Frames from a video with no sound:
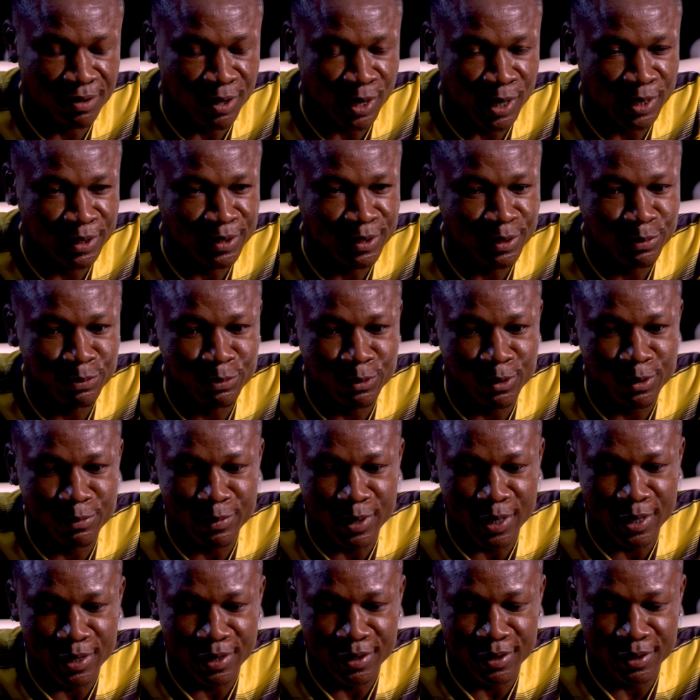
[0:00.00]
I see
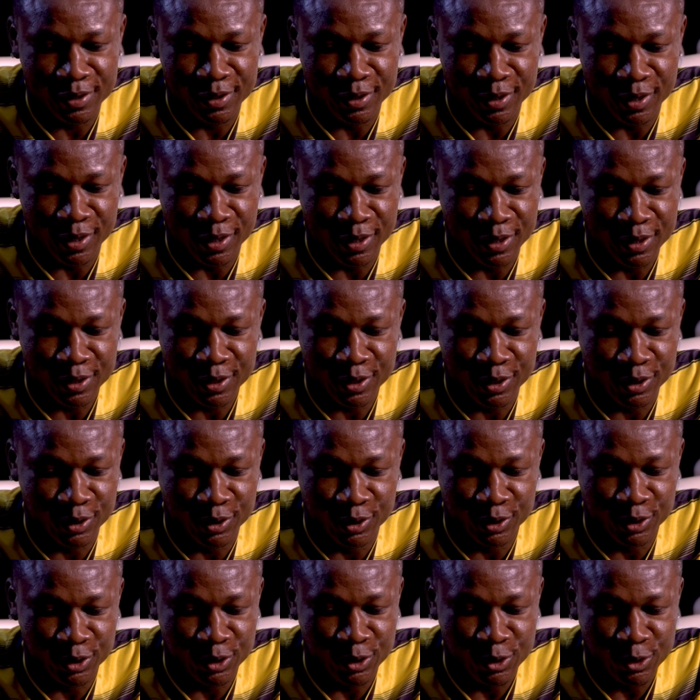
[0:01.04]
Premier League like
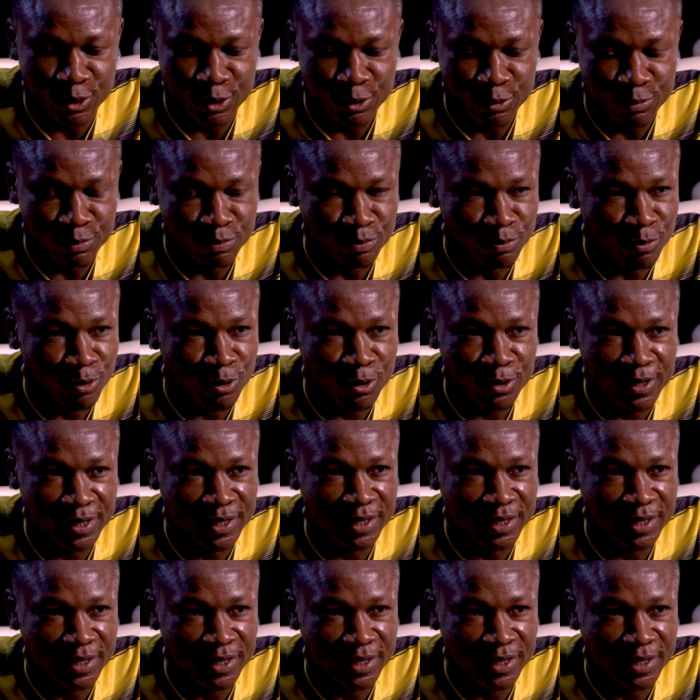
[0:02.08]
more